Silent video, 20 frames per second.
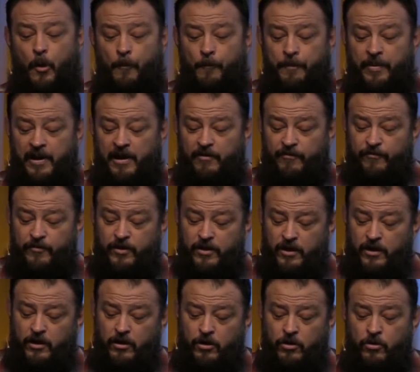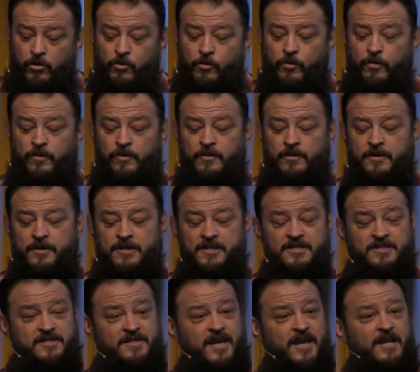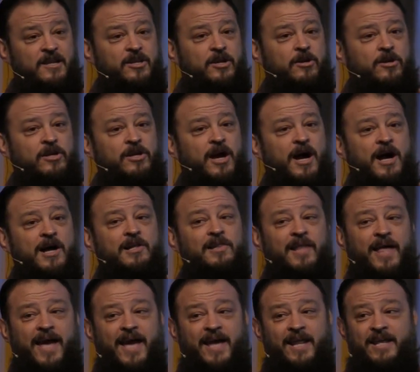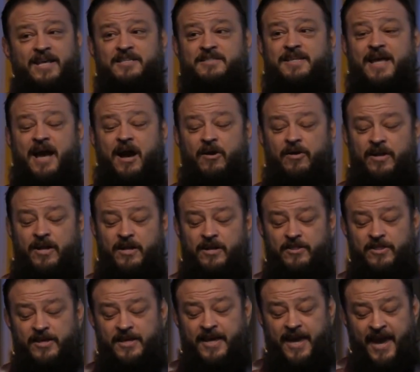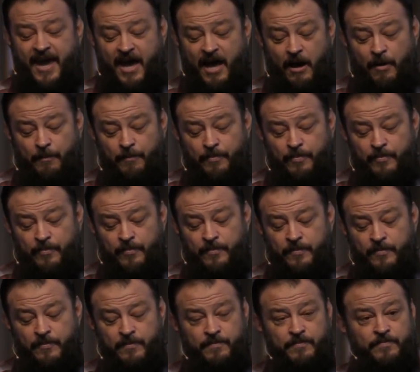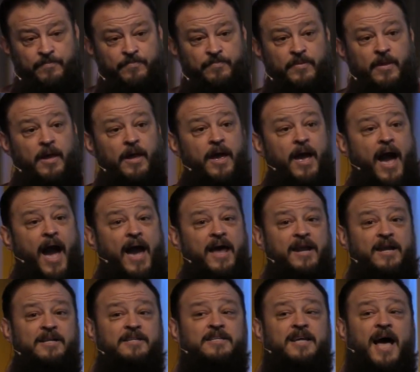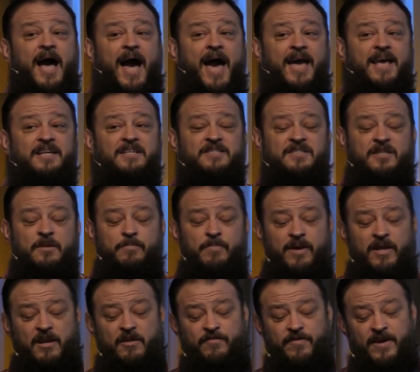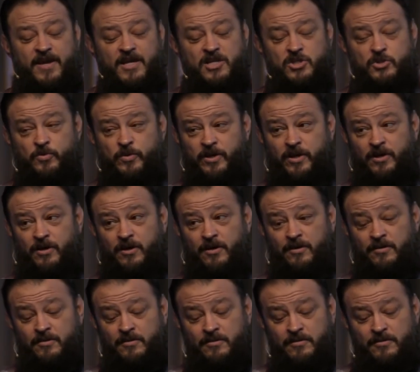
But if you send your young ladies down into the camp and entice the men of Israel,